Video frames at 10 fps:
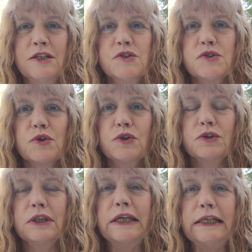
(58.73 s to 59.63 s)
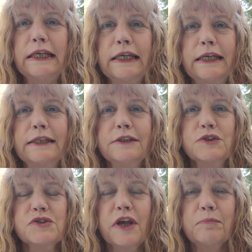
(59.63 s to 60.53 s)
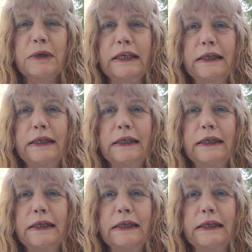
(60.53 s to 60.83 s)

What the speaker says: So you're leaning in, you're stepping